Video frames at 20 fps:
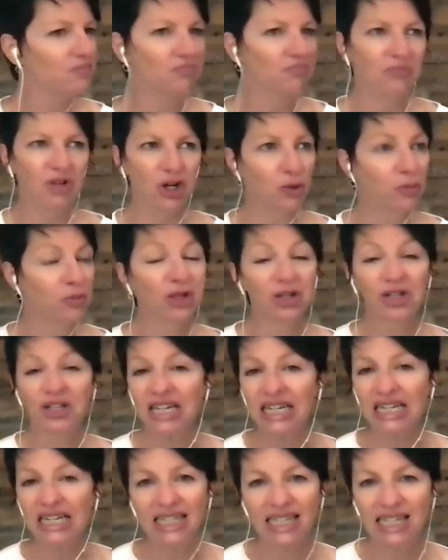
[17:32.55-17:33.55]
you know,
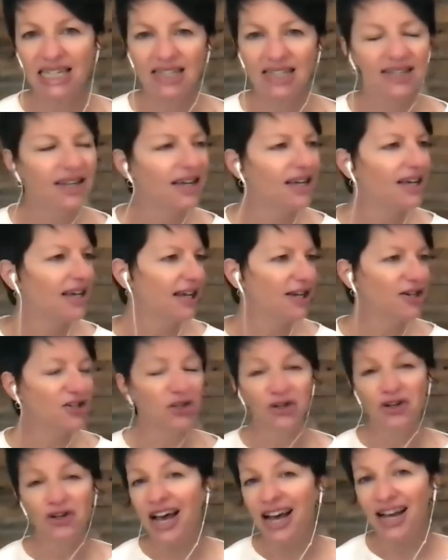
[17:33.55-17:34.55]
politically,
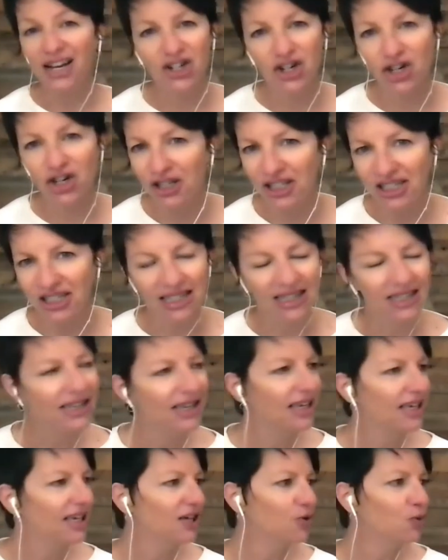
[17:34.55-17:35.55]
internationally,
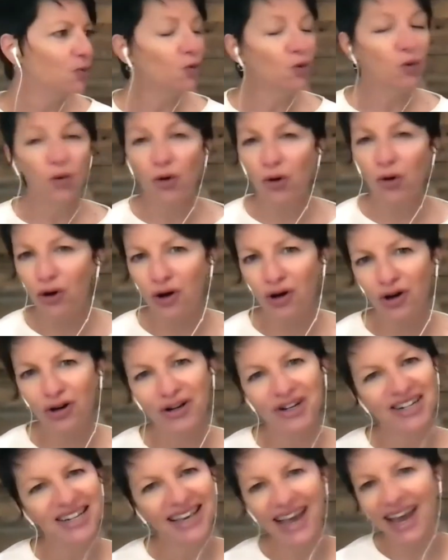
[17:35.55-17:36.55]
in war,
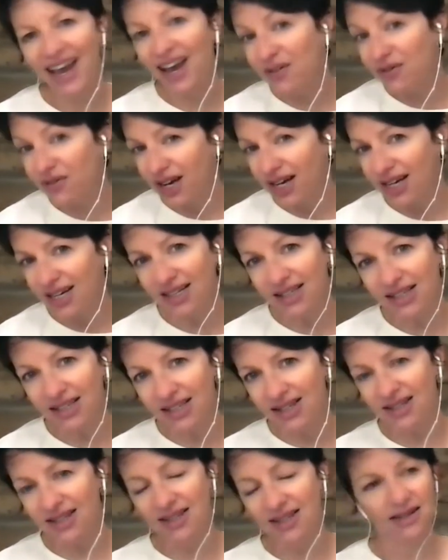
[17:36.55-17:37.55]
in gang
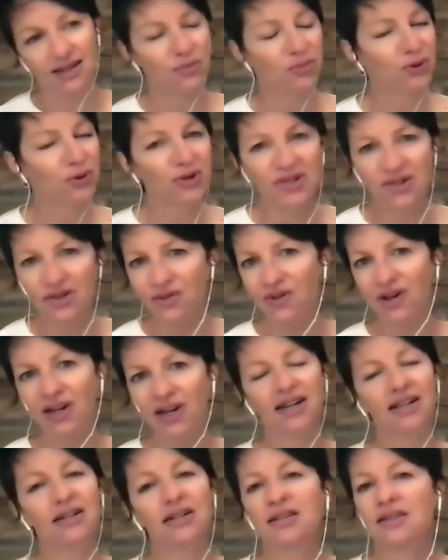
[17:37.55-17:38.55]
violence, in prison
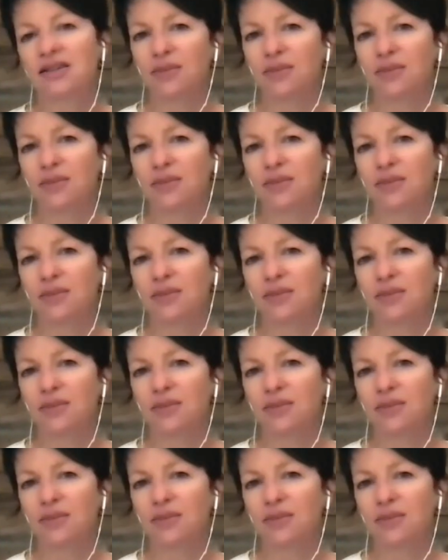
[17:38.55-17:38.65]
violence.